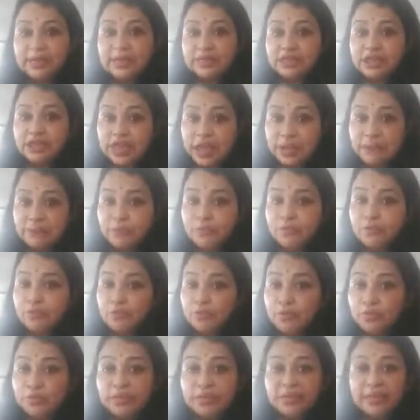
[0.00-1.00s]
Shampoo
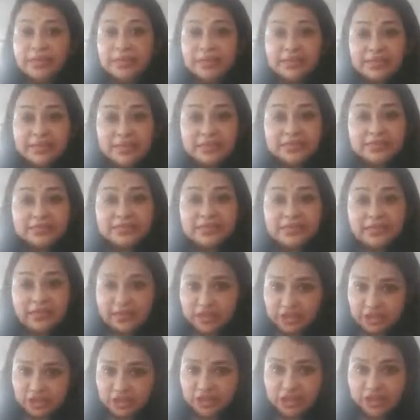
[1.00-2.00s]
only cleans the
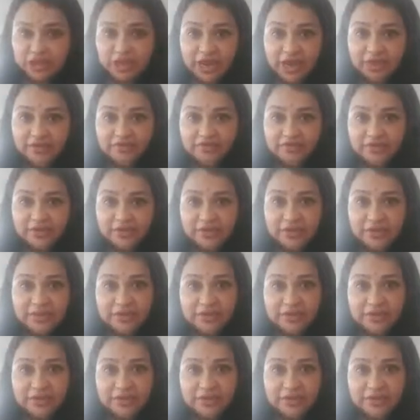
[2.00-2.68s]
hair shaft.